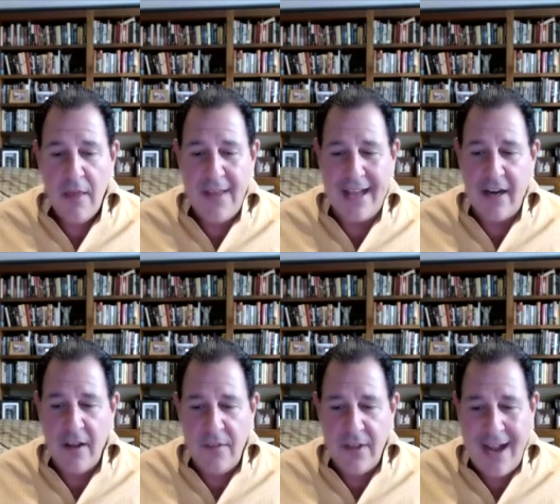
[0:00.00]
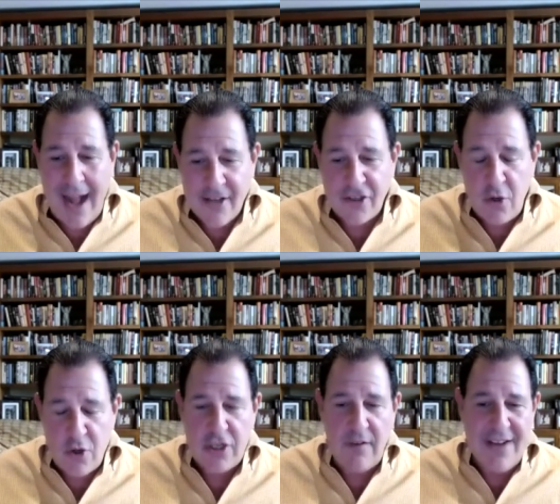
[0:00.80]
that the
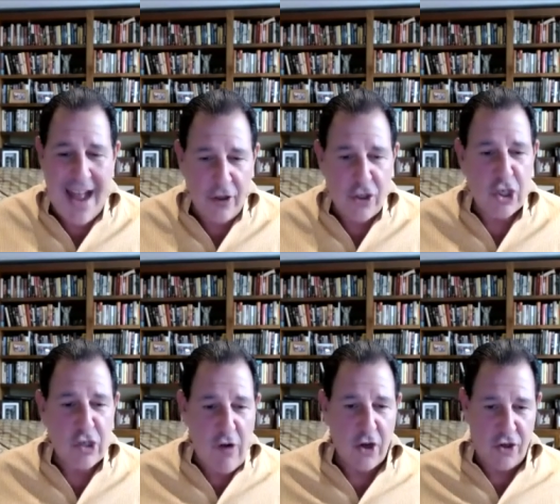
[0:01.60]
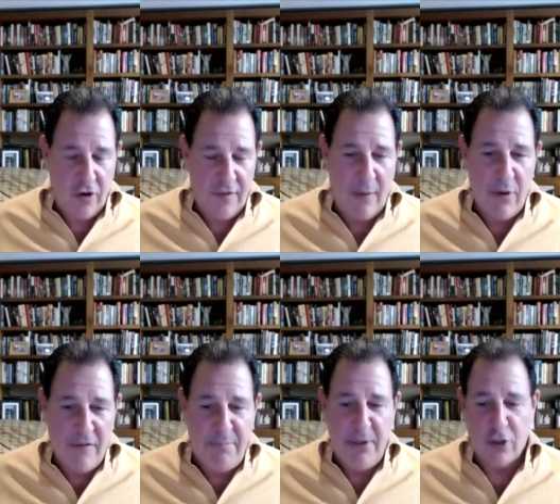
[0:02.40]
constitution of knowledge structure that
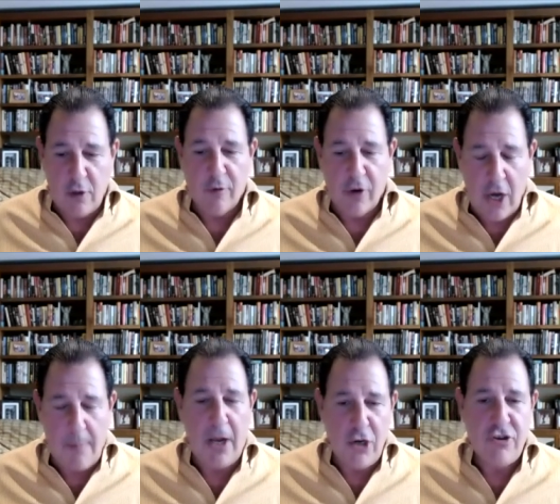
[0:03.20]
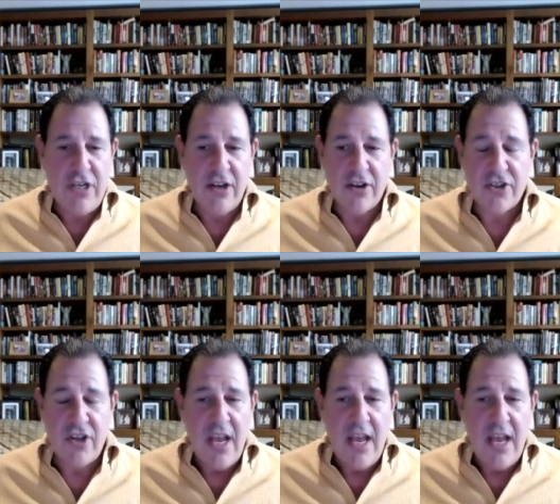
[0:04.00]
we've built over a couple hundred years